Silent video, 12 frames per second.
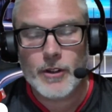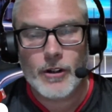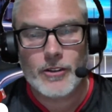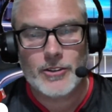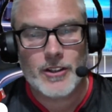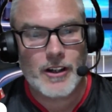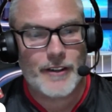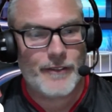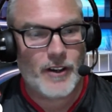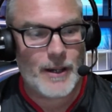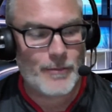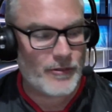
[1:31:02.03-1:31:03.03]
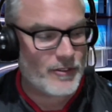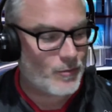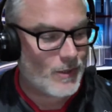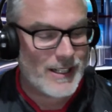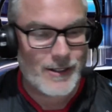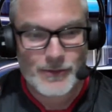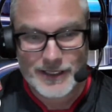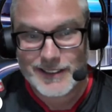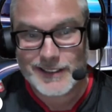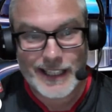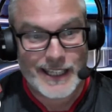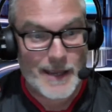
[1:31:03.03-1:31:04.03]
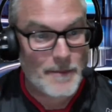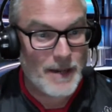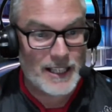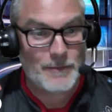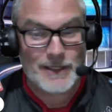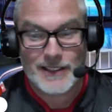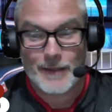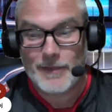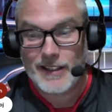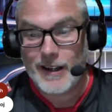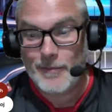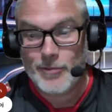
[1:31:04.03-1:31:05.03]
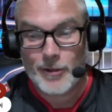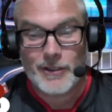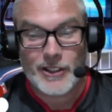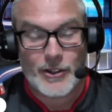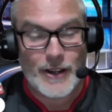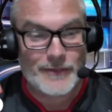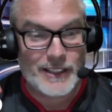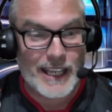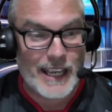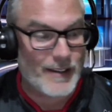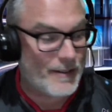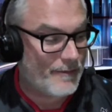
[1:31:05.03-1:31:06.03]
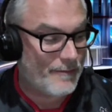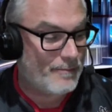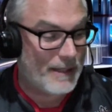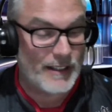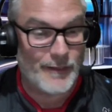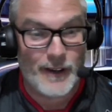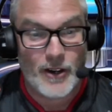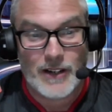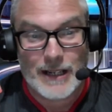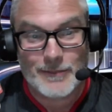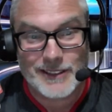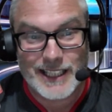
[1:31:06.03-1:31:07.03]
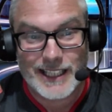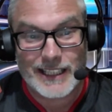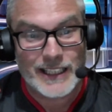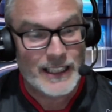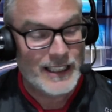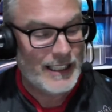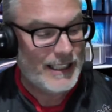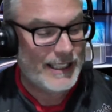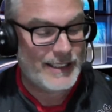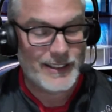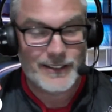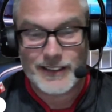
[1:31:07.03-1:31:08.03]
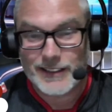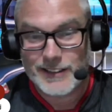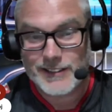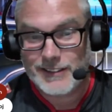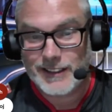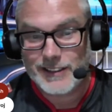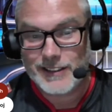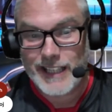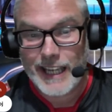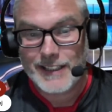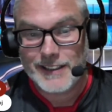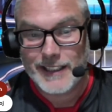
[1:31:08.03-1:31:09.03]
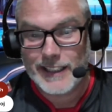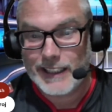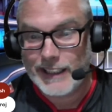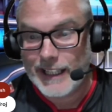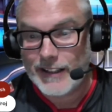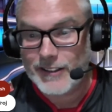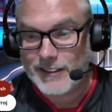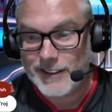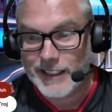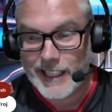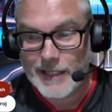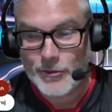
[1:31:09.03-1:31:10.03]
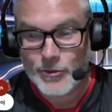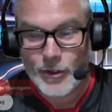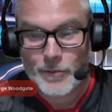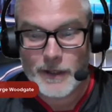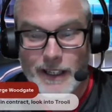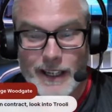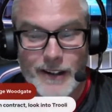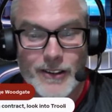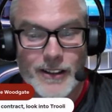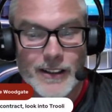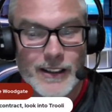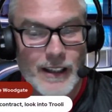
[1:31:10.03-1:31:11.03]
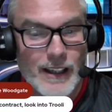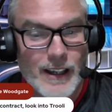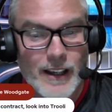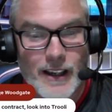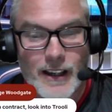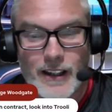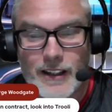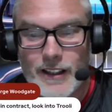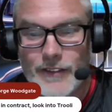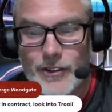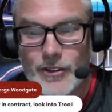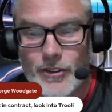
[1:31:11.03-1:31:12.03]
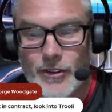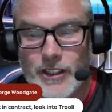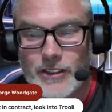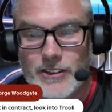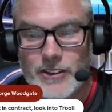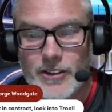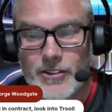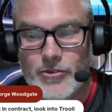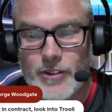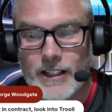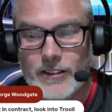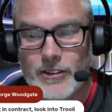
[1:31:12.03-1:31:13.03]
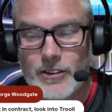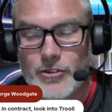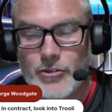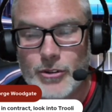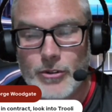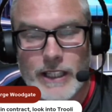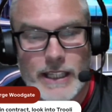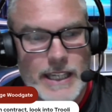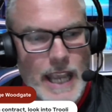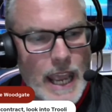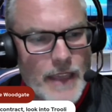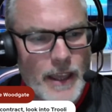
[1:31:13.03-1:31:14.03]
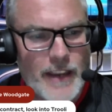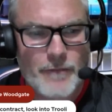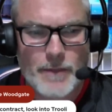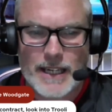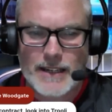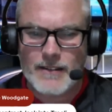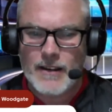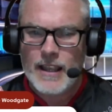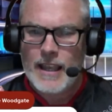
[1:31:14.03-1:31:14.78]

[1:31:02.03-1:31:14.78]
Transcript: got Sky Fibre as well. As I say, it must be something I'm probably going to have to get pick the phone up and say, listen, this is this is getting silly now because it keeps dropping out. Uh, if you're not into contract, look at Truly. Yeah, they've been